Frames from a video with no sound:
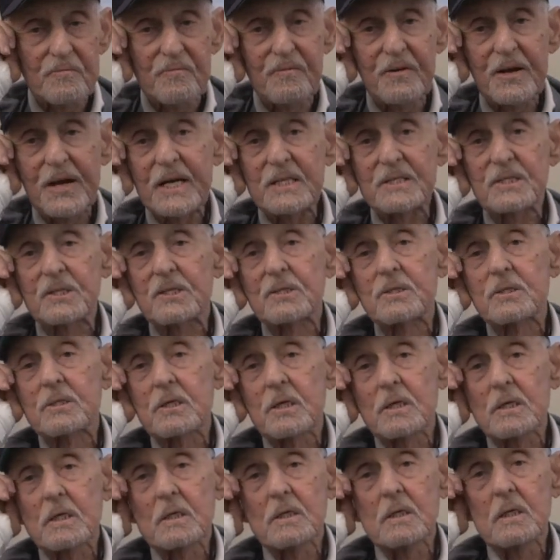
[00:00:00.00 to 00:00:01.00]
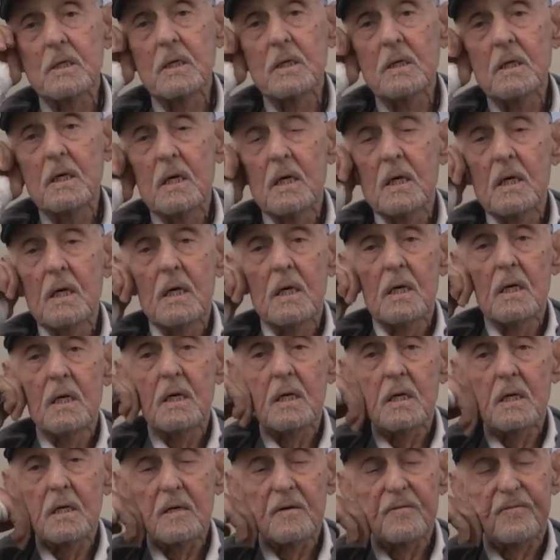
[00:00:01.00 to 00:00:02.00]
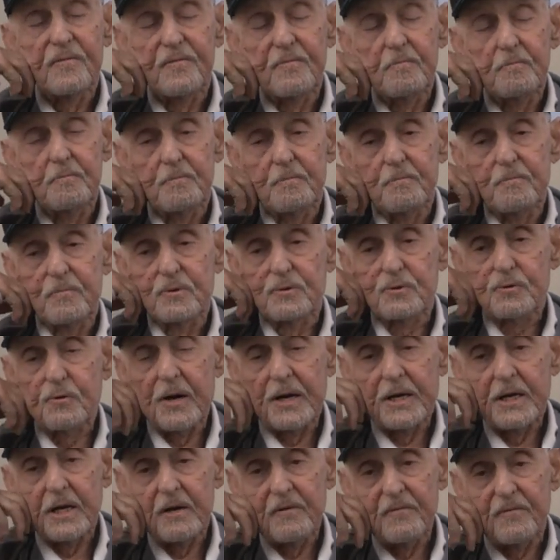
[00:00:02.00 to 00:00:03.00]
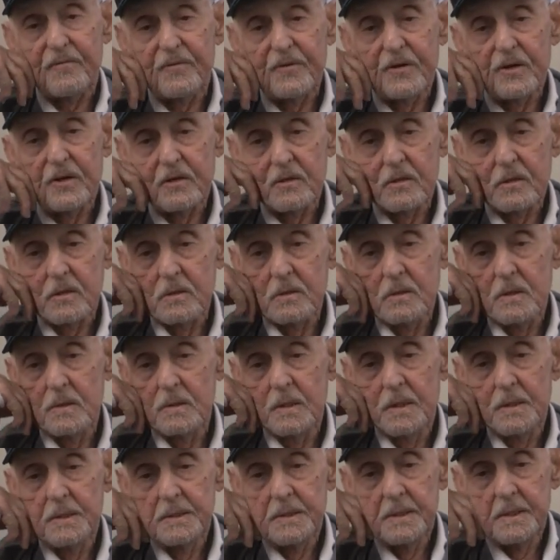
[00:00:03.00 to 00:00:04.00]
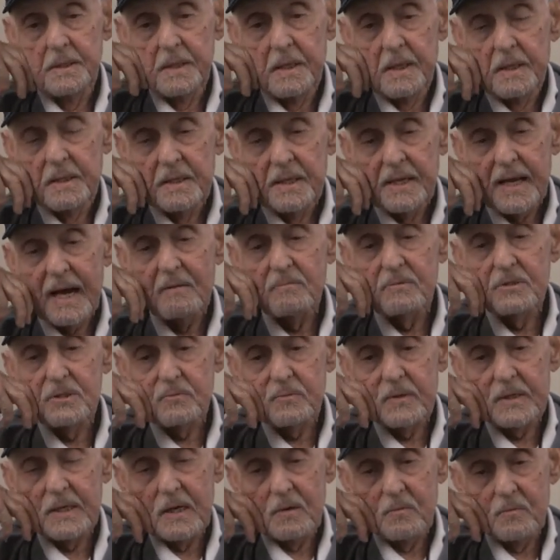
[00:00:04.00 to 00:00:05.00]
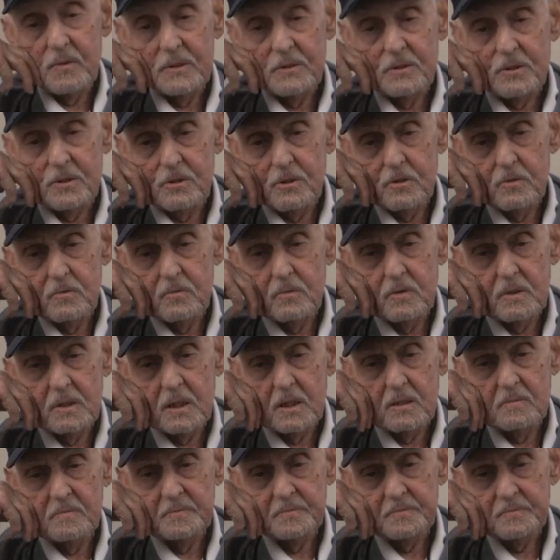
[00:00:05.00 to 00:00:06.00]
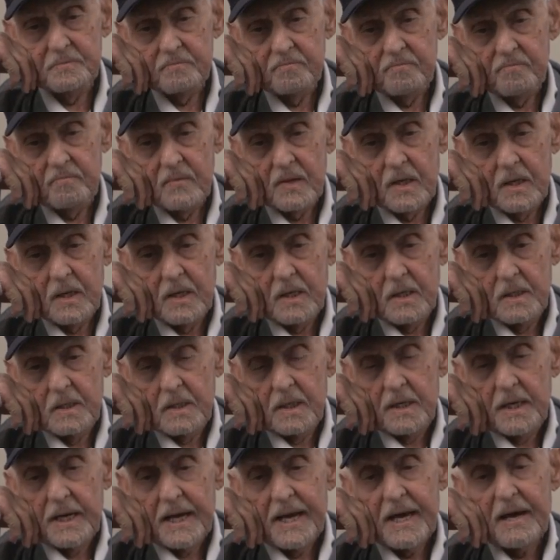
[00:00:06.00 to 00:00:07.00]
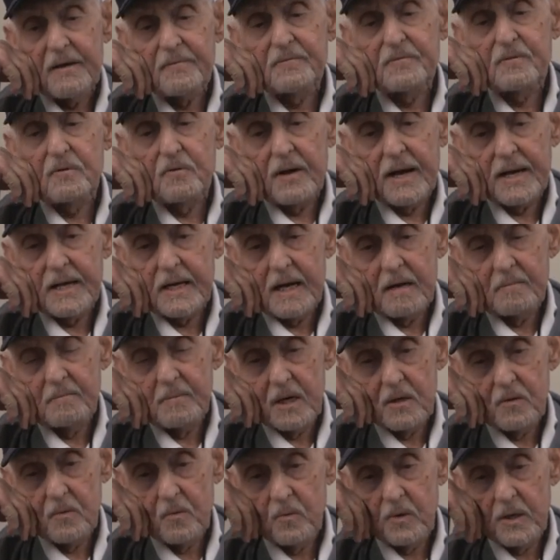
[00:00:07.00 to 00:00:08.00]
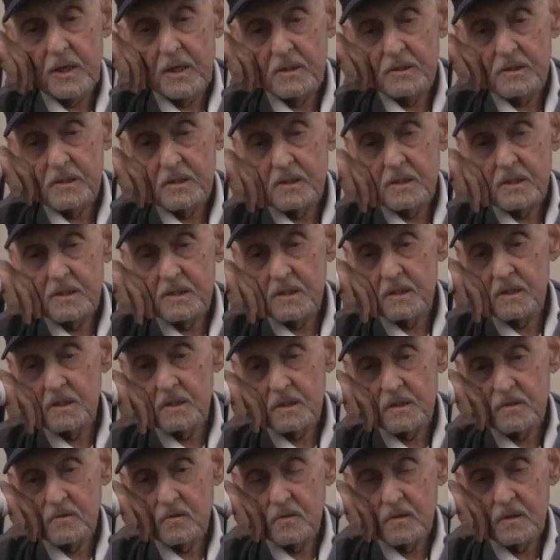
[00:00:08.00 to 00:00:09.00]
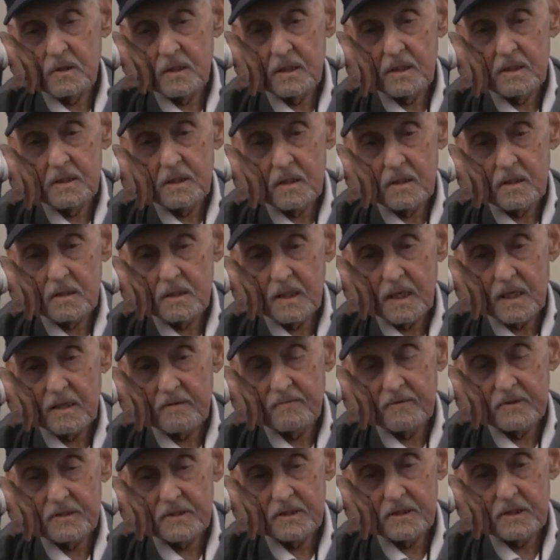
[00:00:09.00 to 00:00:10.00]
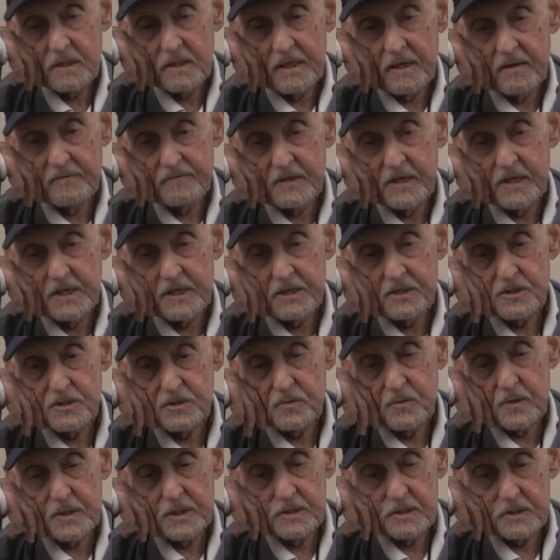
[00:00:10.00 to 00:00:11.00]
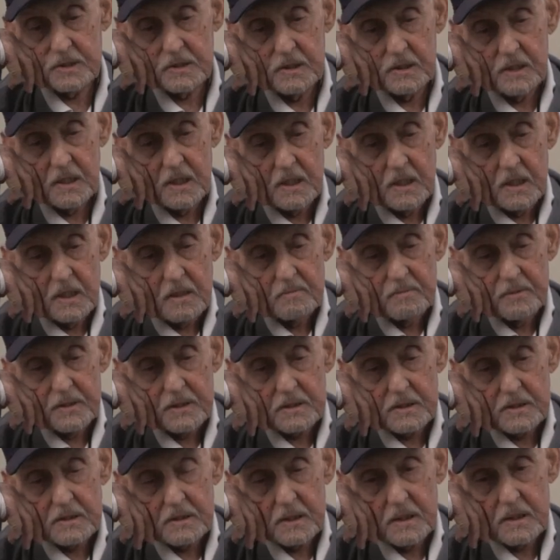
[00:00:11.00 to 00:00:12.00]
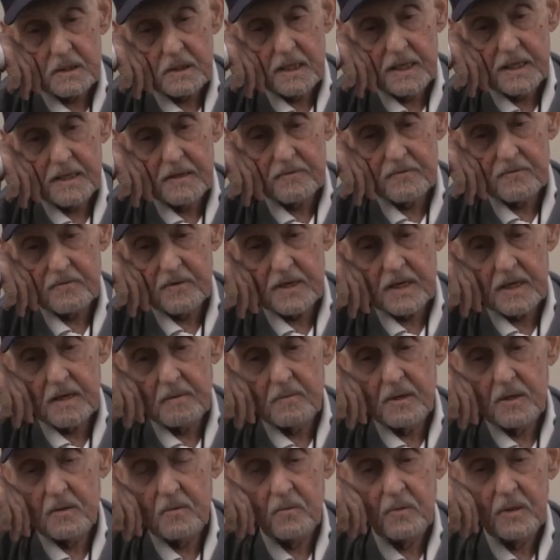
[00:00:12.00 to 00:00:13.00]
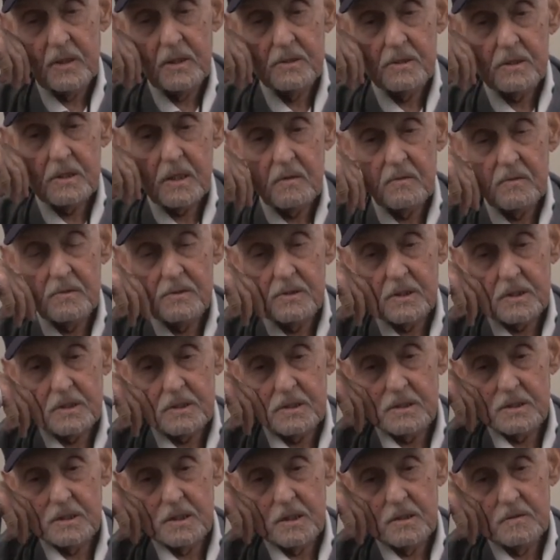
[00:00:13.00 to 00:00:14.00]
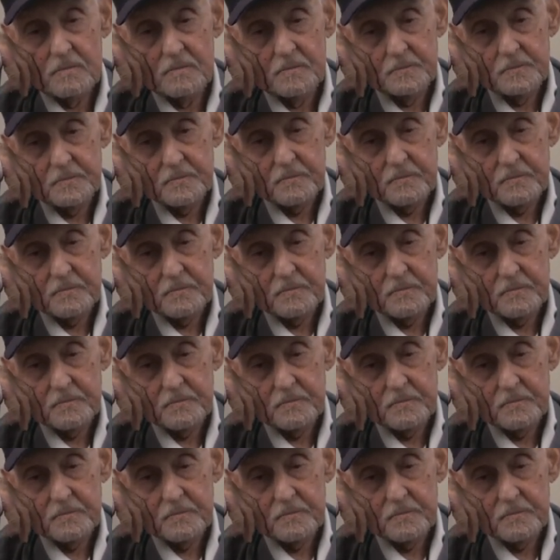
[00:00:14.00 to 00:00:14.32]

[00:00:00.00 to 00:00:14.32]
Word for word: advanced uh, uh, training field. That was when I went to. Uh, after I got my wings, this is all you know. A lot of it's after you get your wings, but uh, after I got my wings, I was at uh,